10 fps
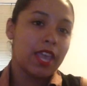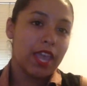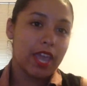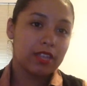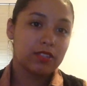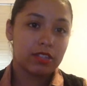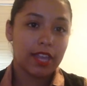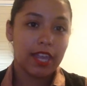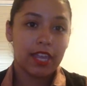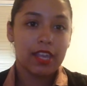and
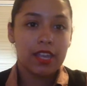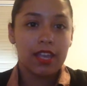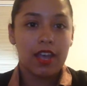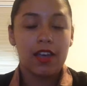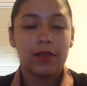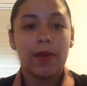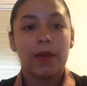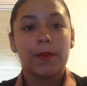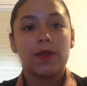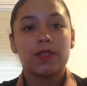today
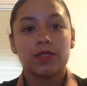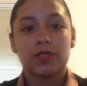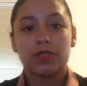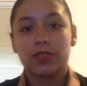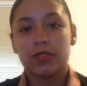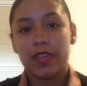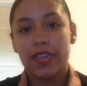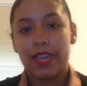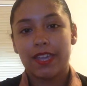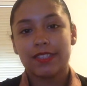I'm going to do
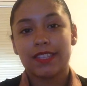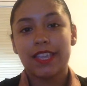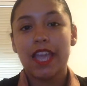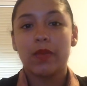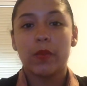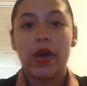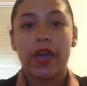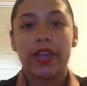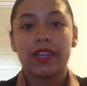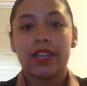a
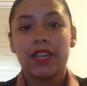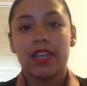DIY